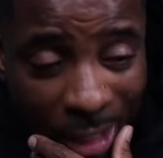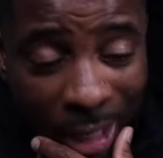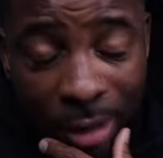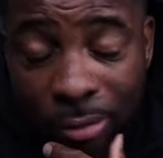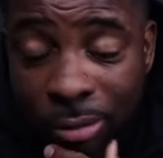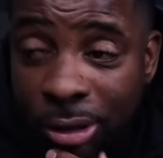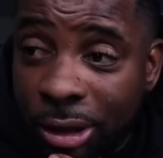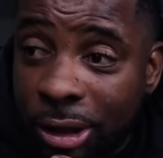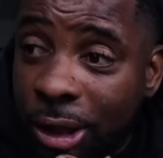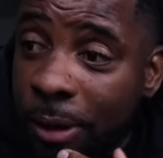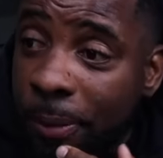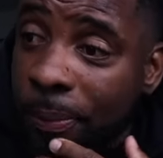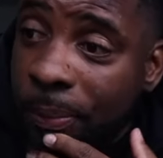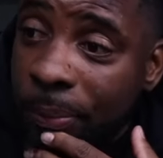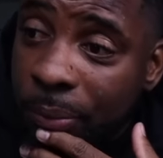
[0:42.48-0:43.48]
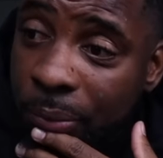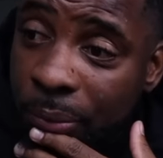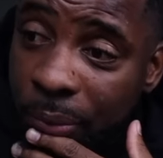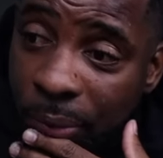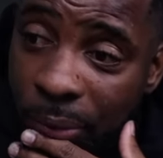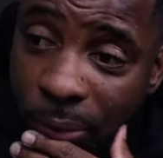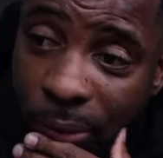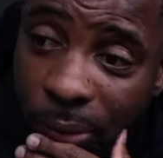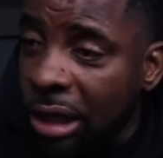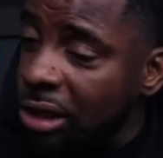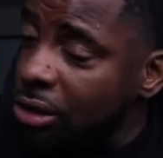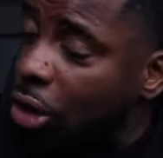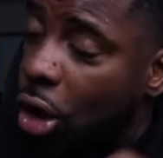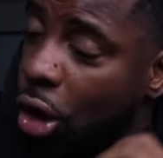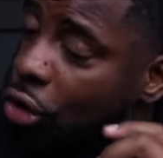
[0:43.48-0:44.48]
got one today.
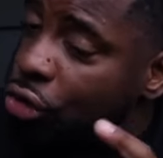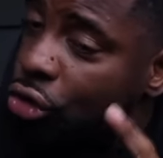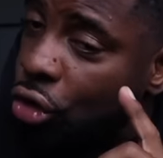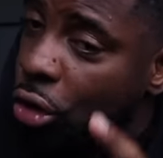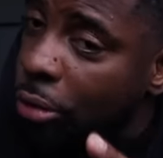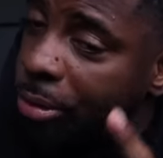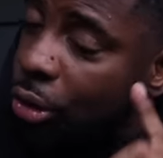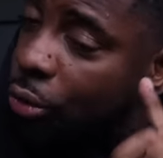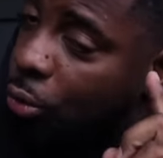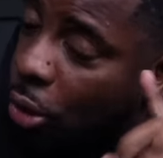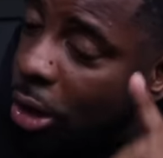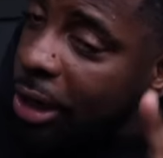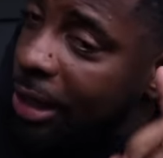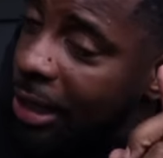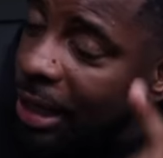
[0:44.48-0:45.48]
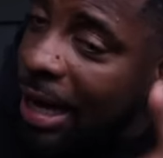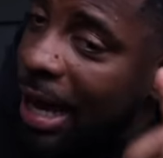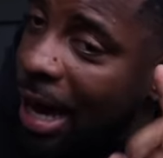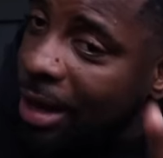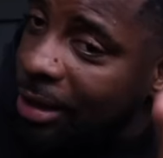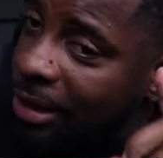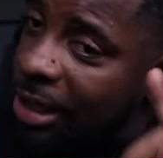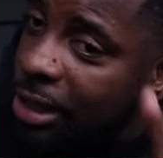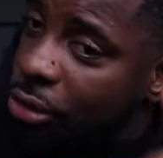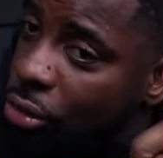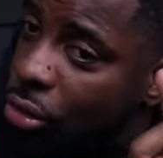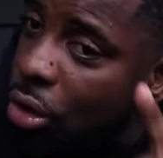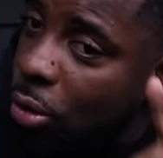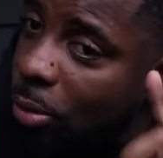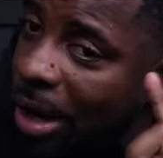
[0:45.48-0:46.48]
It's always gonna be one guy out there
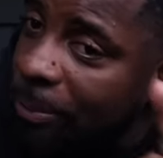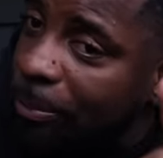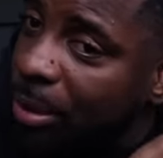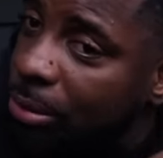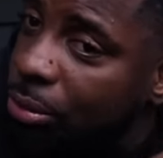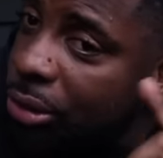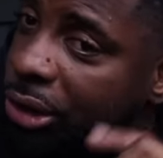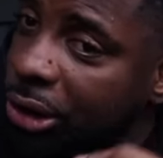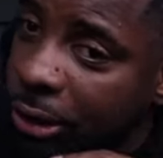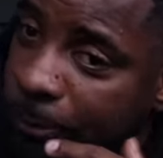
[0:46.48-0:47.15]
doing white people